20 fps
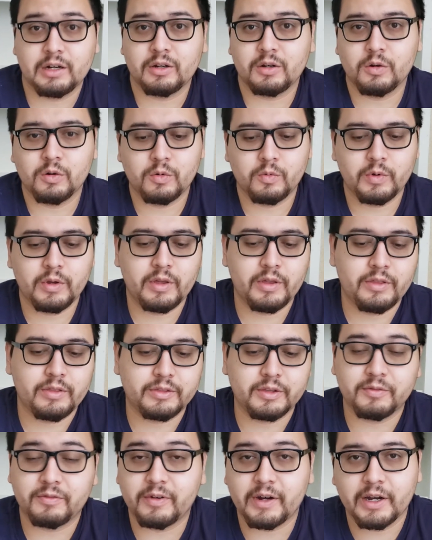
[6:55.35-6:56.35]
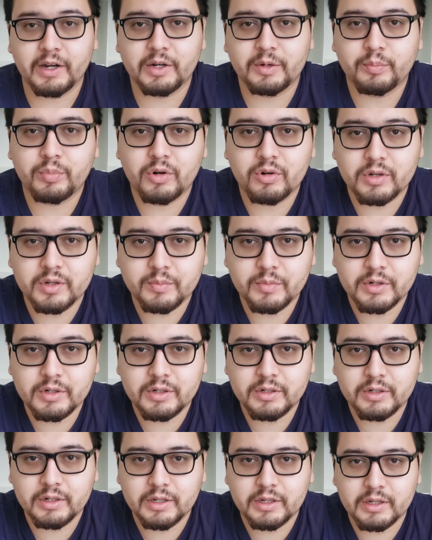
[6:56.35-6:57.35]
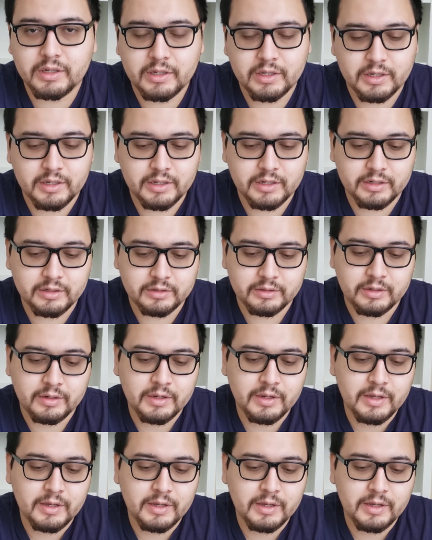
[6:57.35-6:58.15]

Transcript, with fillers: go with the fire Pokemon and